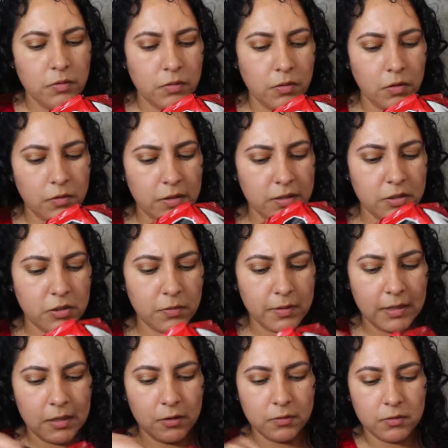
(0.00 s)
So these
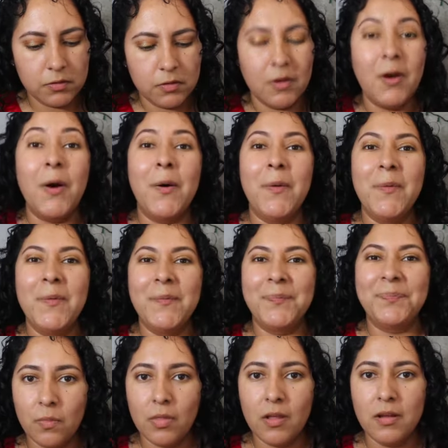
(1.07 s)
Doritos,
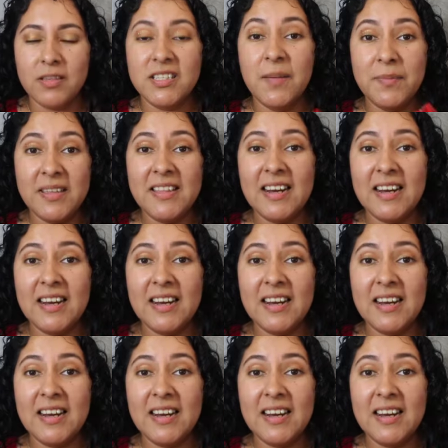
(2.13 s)
something